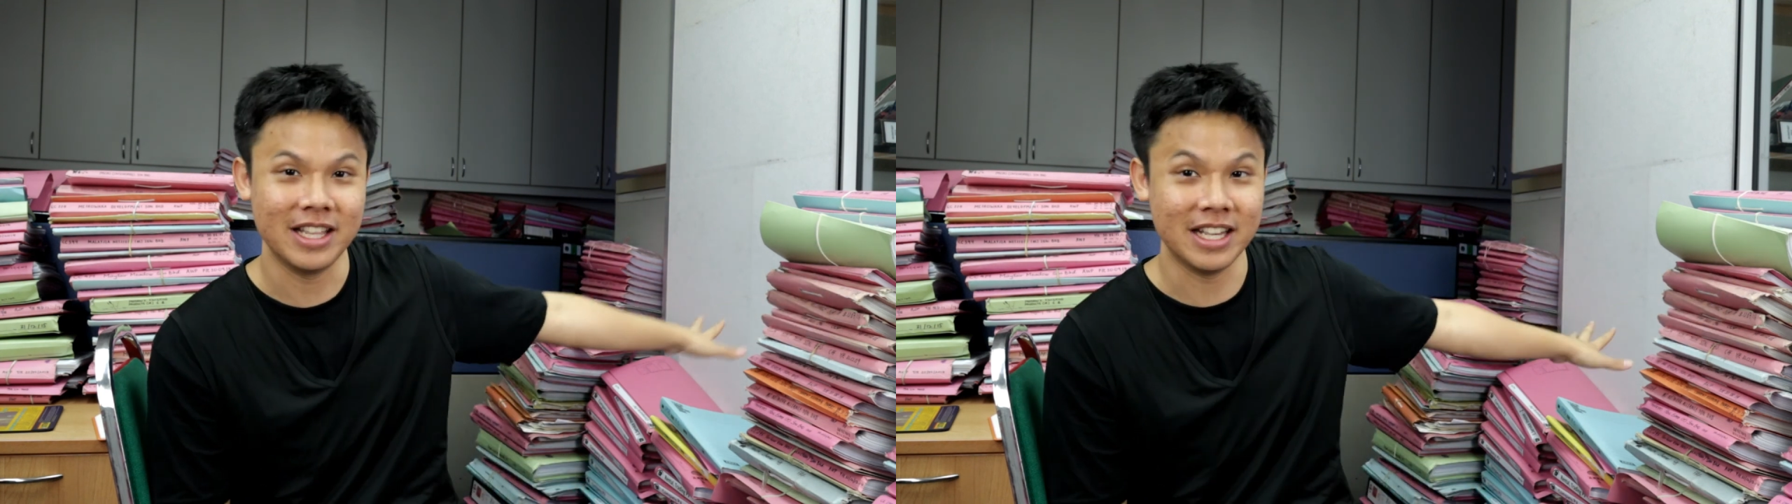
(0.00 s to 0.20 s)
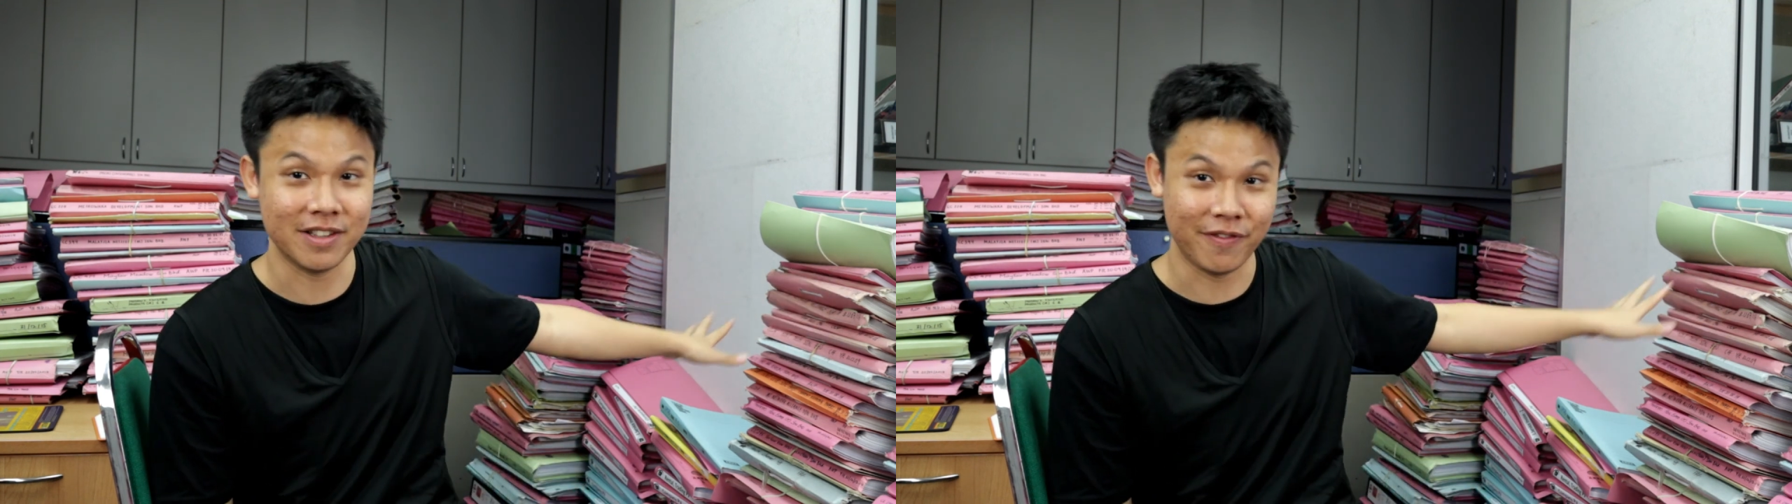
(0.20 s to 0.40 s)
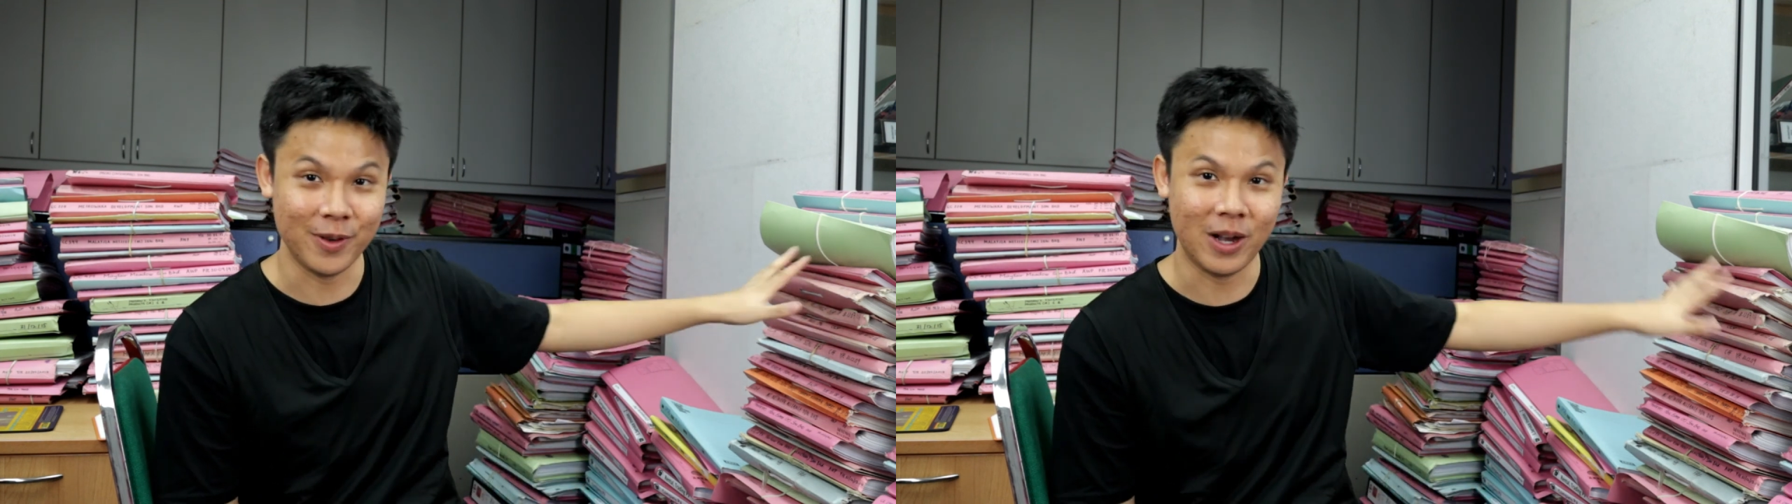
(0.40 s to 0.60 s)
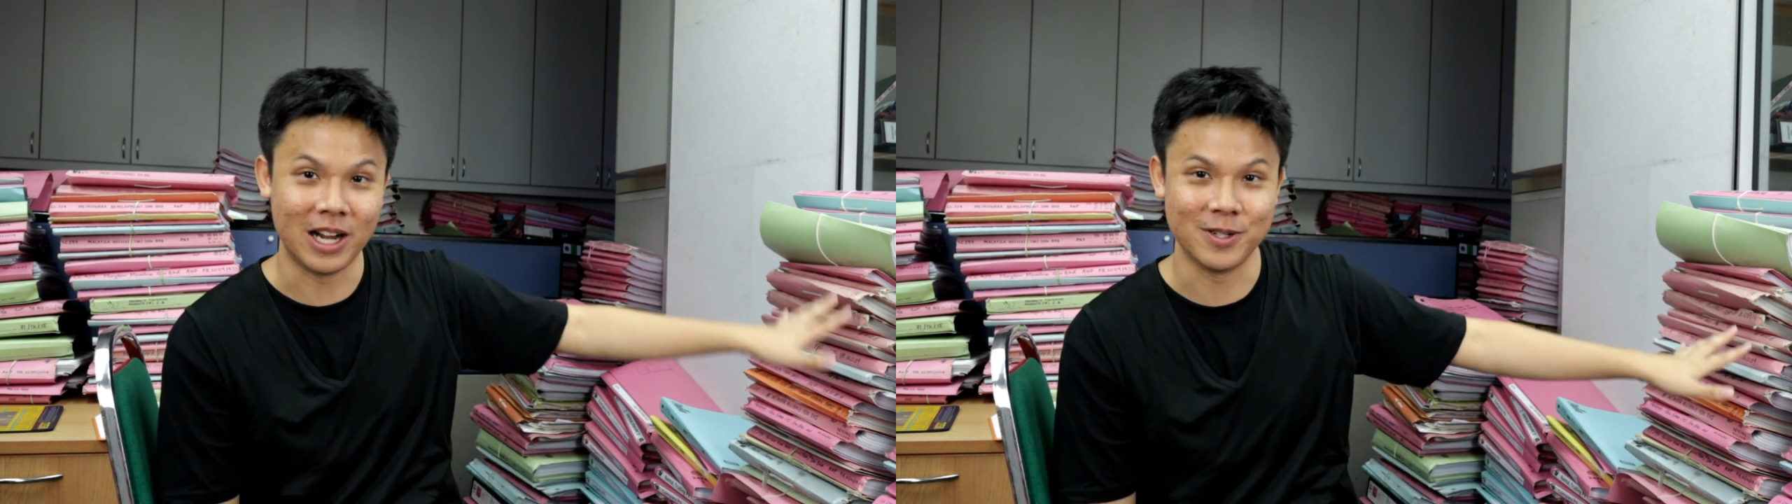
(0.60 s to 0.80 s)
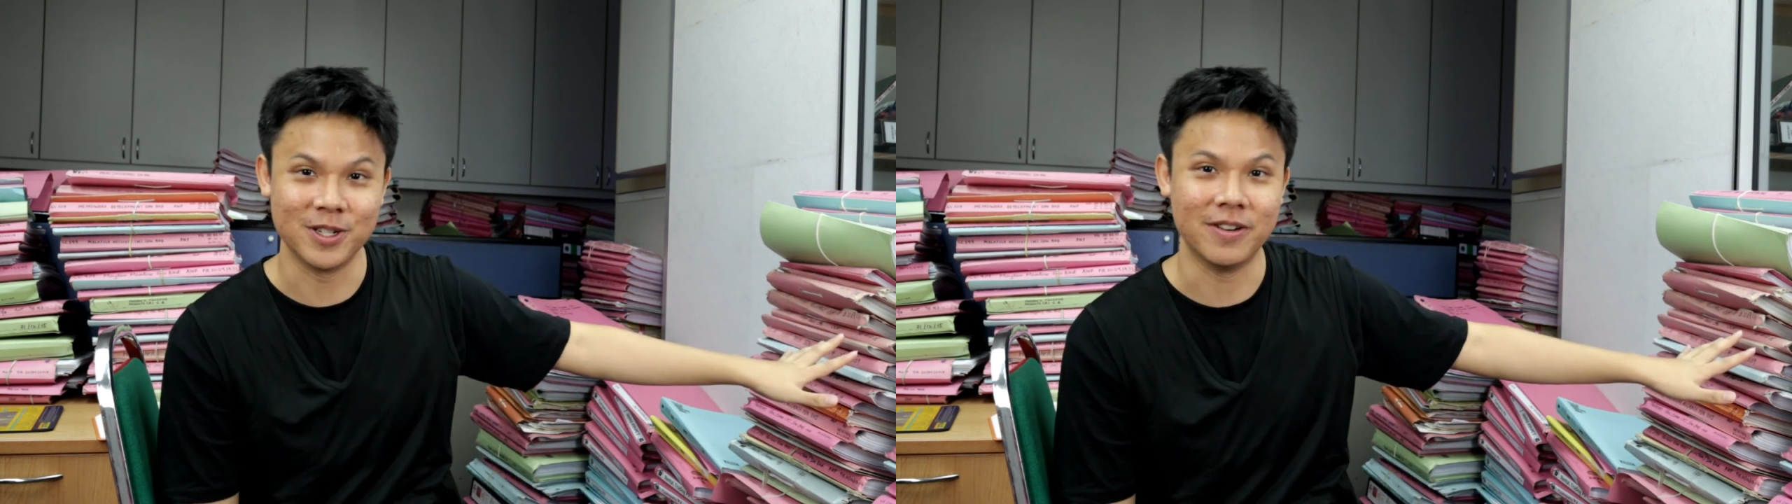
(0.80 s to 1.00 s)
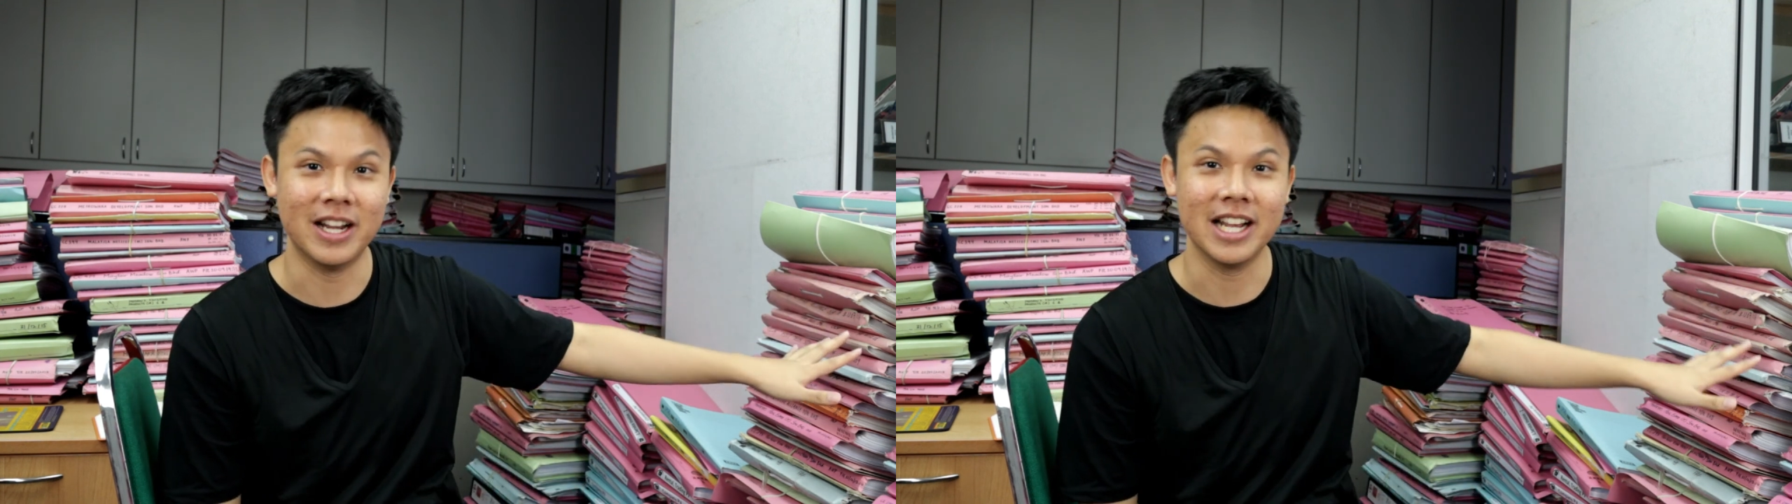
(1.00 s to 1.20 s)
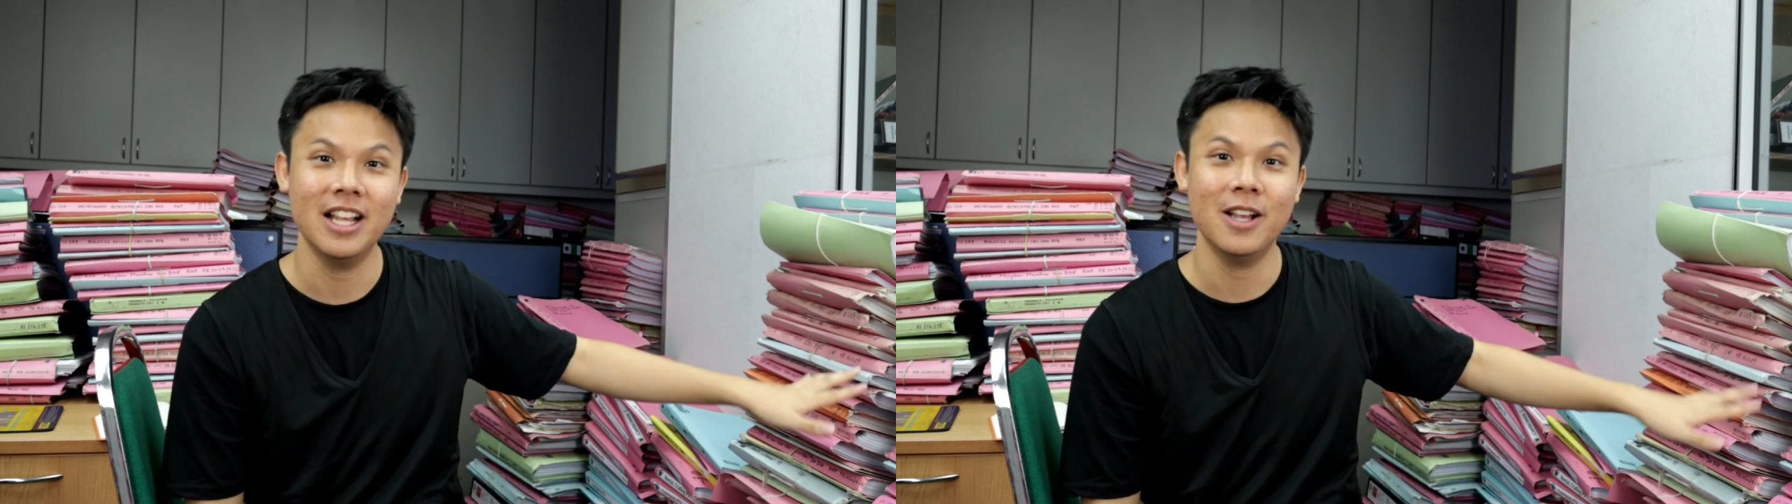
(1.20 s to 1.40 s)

there's a few hundred, right?